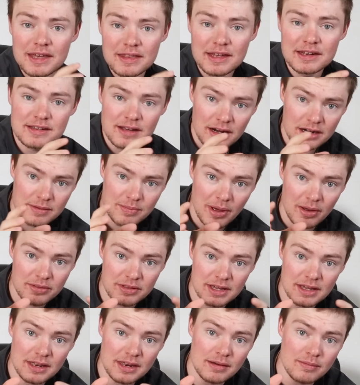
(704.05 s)
and they talked about
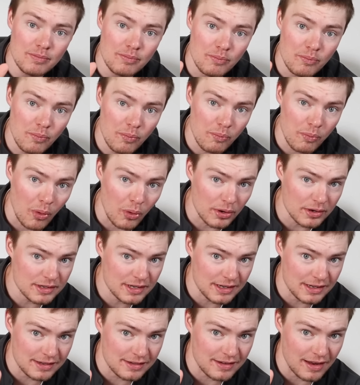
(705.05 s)
the
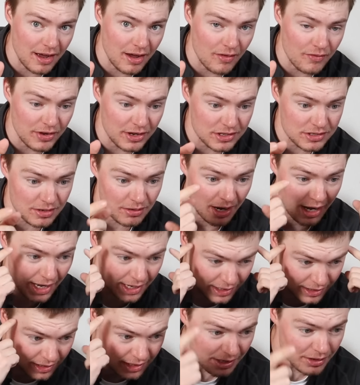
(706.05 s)
importance of it. So I
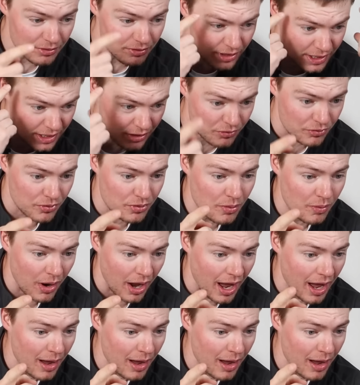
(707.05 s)
literally grew